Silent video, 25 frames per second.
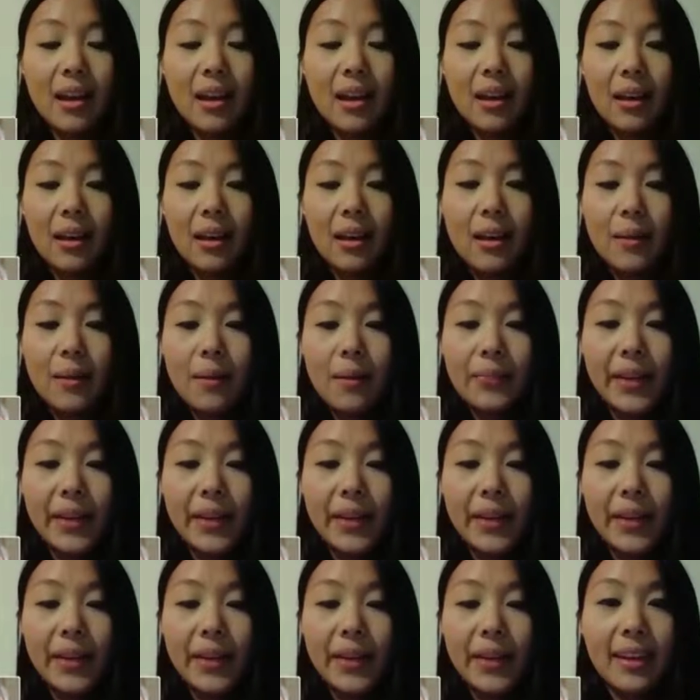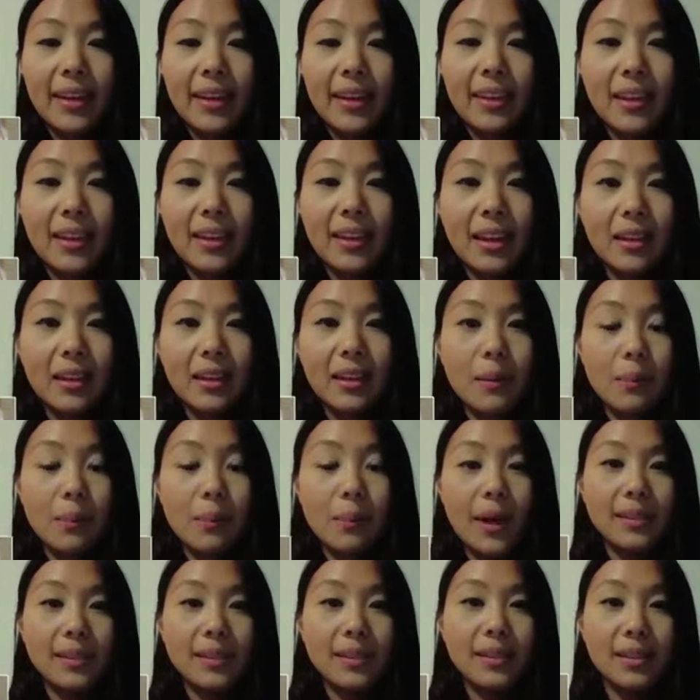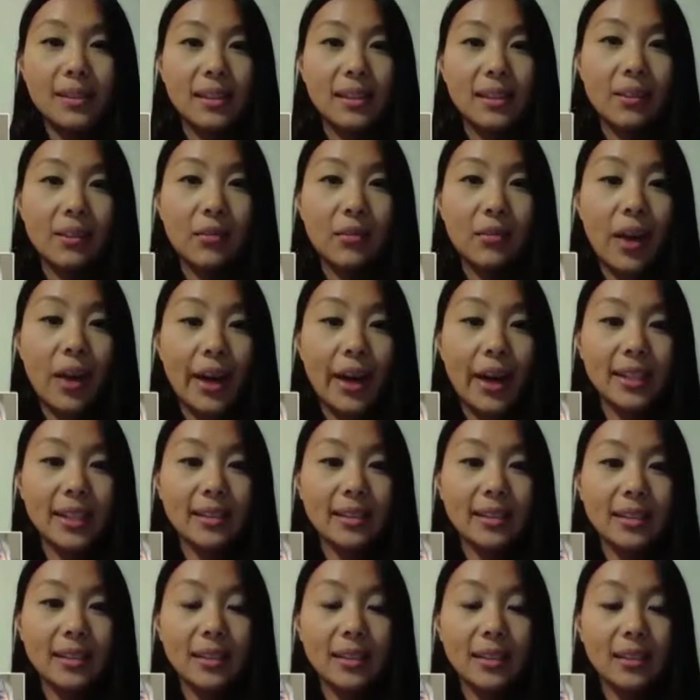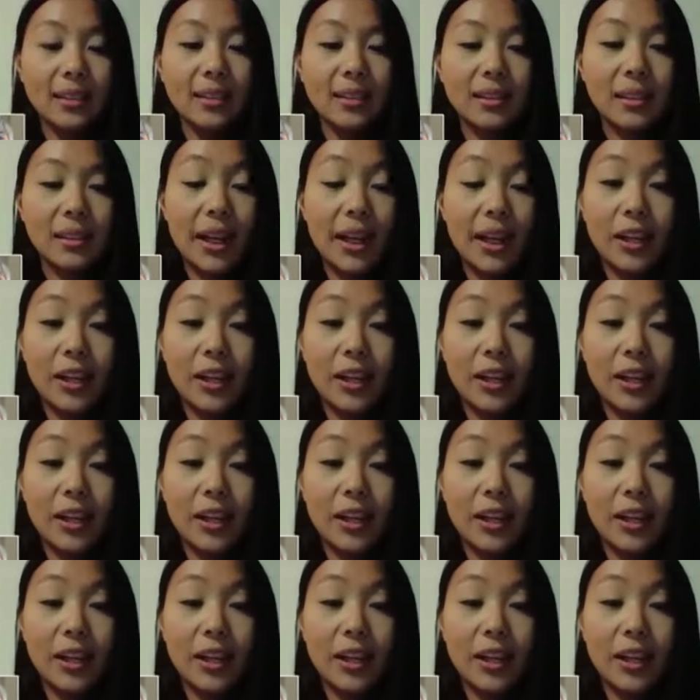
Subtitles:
I think the best advice